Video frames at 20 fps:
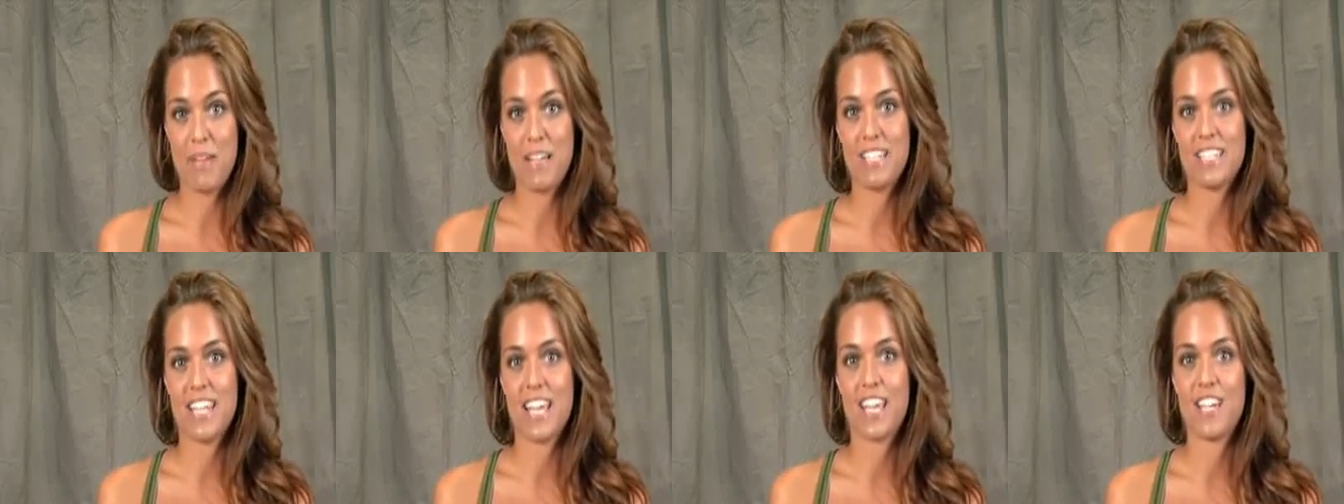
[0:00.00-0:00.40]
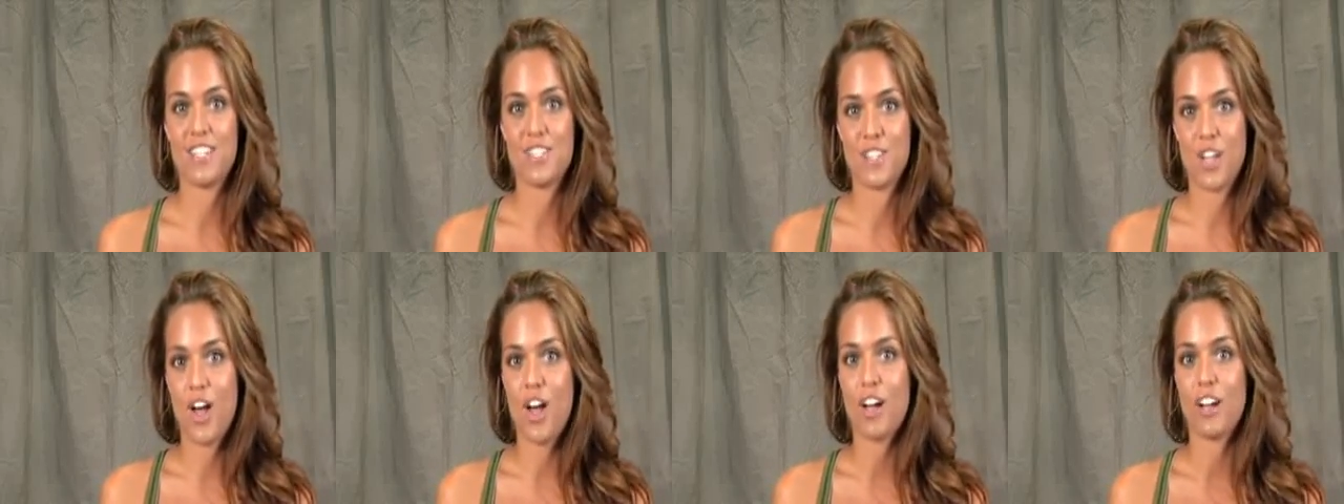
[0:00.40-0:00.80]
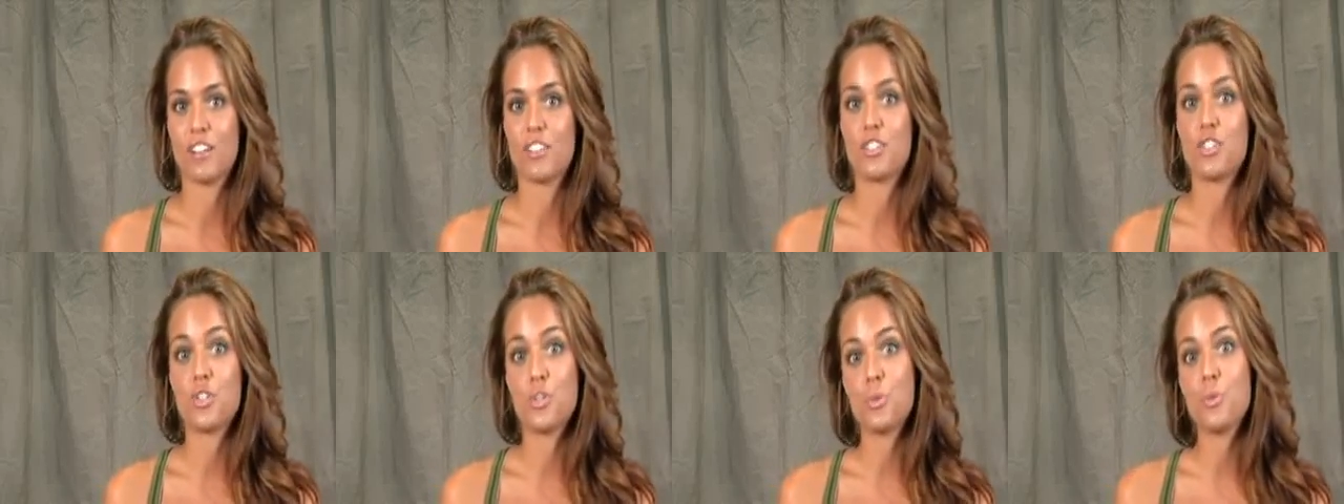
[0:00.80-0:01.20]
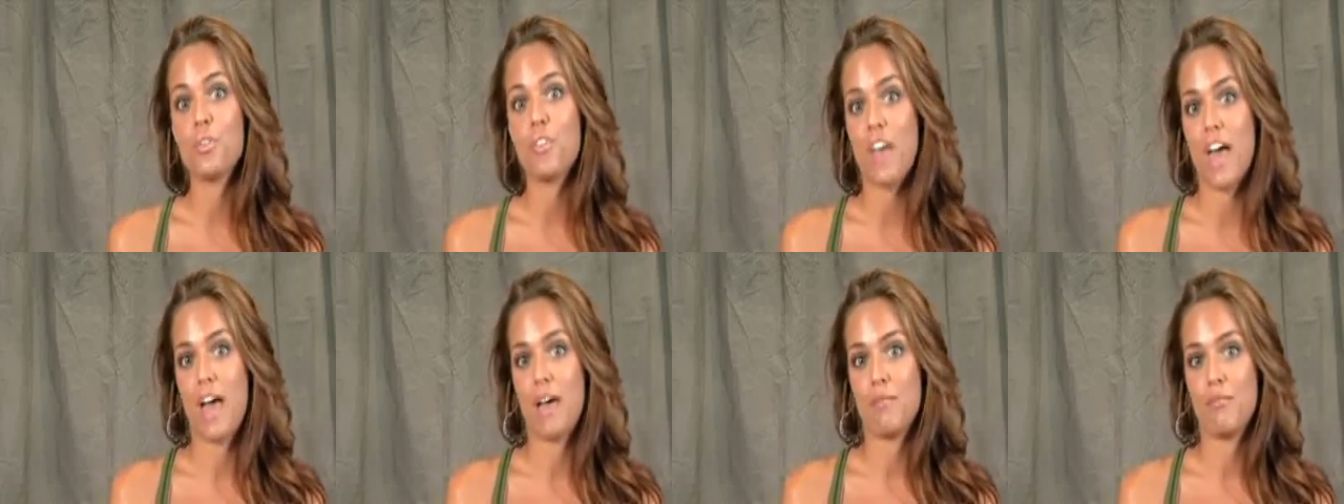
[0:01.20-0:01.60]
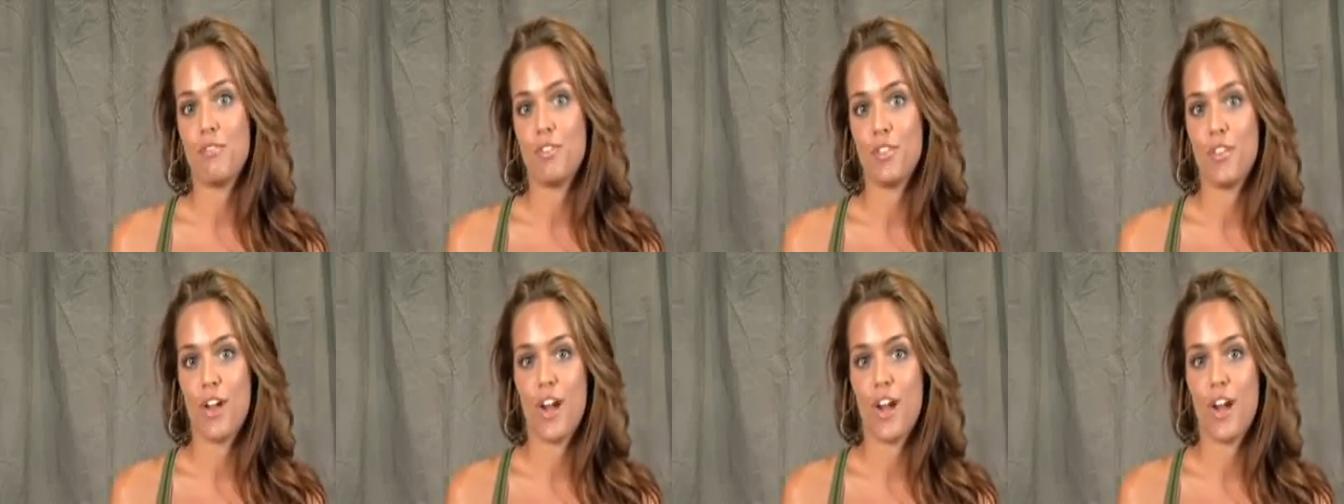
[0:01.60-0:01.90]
I sang a song to them for